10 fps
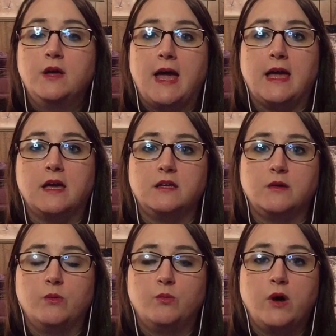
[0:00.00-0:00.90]
and
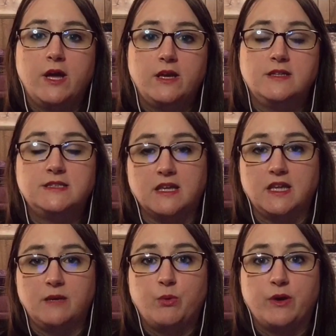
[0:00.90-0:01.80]
one
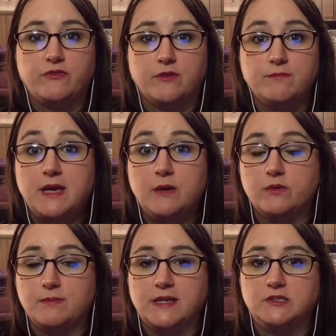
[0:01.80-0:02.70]
selling point for me
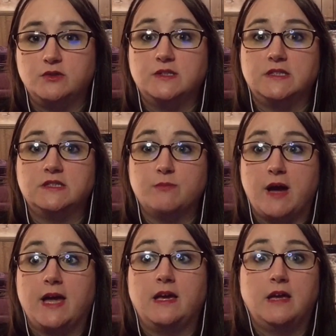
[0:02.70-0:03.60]
with my students is
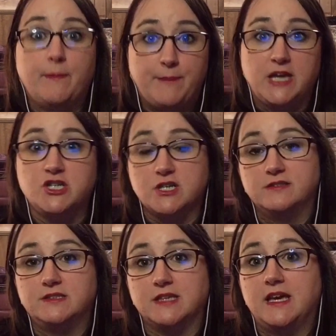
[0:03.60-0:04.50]
my
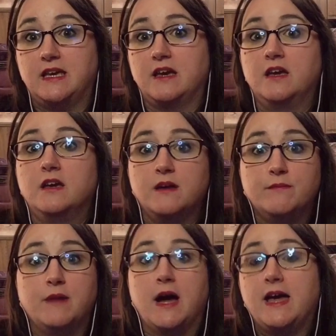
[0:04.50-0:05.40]
patience. Like,
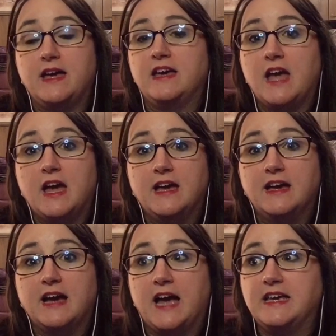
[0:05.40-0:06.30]
I
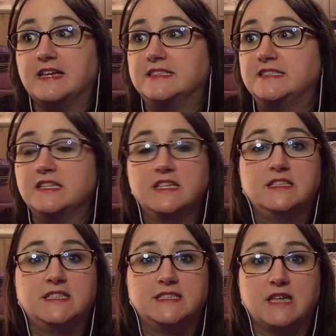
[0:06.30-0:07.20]
guess
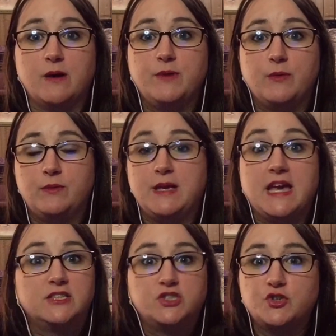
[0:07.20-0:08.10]
to some it would be
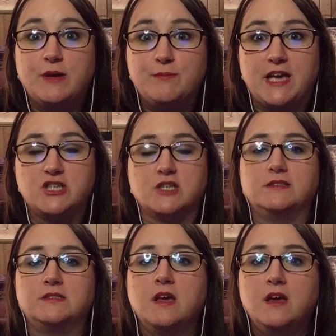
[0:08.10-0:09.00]
extreme
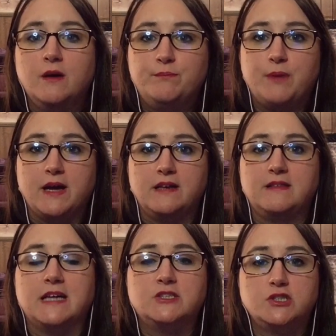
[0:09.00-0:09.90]
patience, but
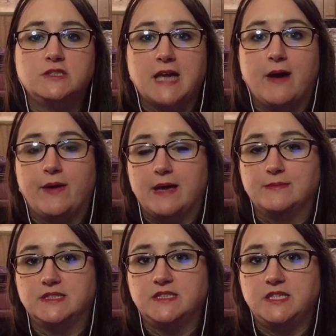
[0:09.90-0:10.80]
that's just how I am
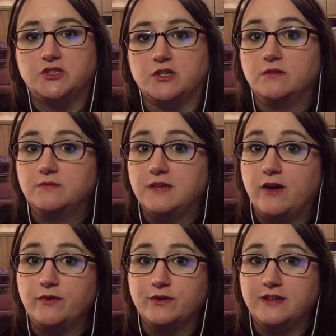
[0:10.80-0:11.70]
as a teacher.
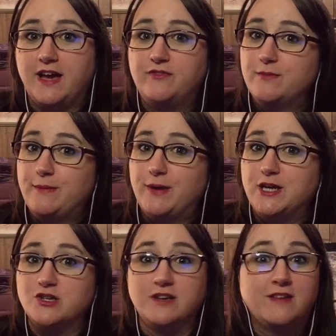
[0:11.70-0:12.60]
Now, in real life, am I
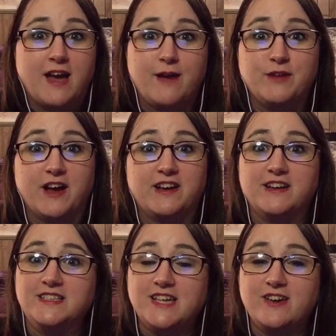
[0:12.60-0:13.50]
patient? I'm not
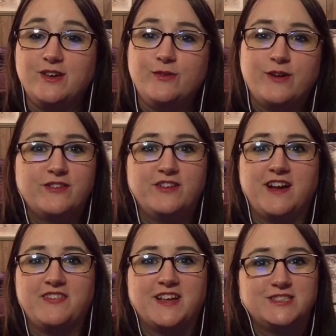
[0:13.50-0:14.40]
going to tell you whether or
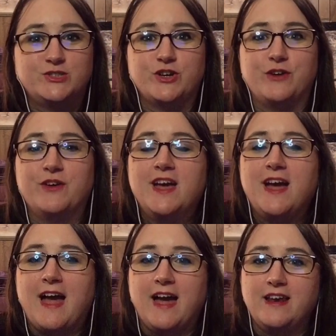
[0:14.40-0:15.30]
not that's true.
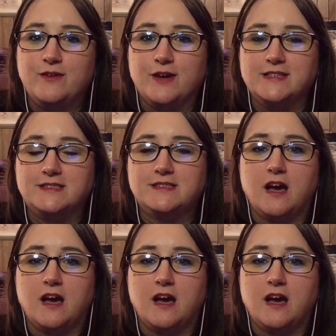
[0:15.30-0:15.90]
Anyways,